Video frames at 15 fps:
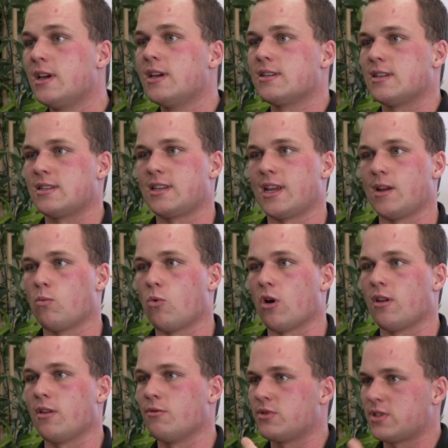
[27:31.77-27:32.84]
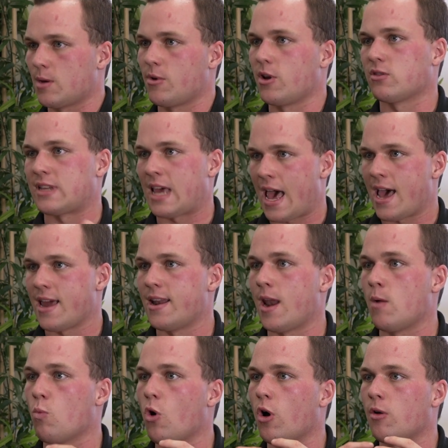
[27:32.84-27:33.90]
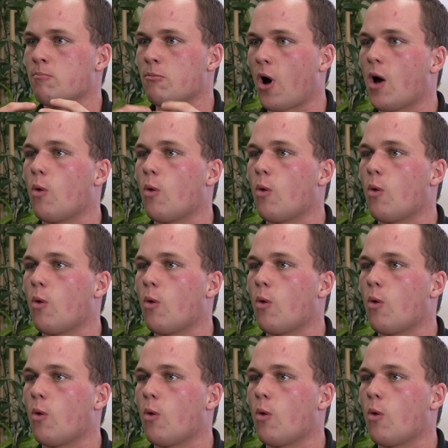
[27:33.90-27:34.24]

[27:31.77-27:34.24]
to see what someone else had and what my